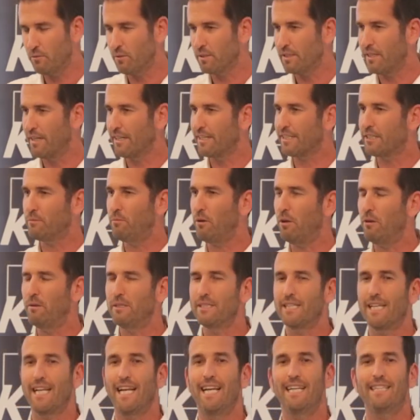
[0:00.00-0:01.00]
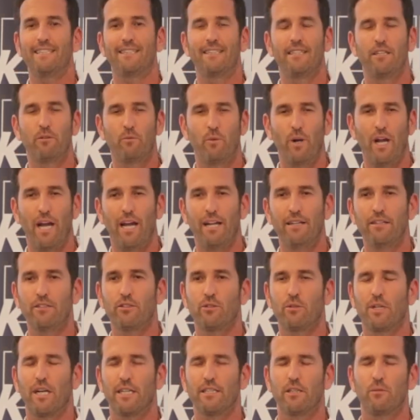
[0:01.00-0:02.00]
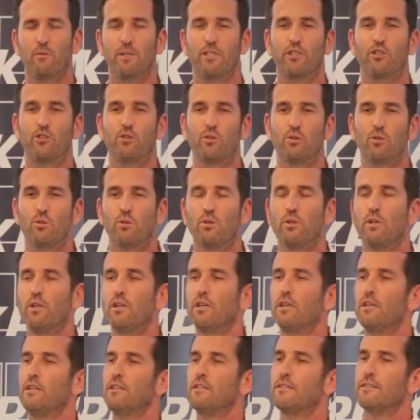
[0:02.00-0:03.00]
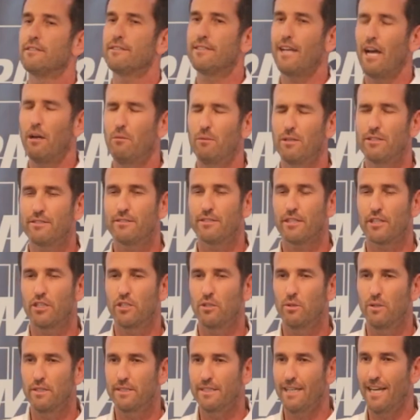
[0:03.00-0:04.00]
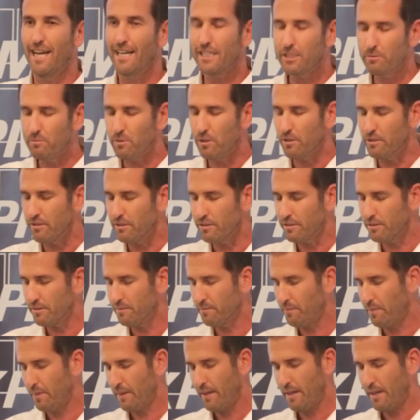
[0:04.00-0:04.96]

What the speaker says: It was an experiment that he ran together with two cybersecurity experts.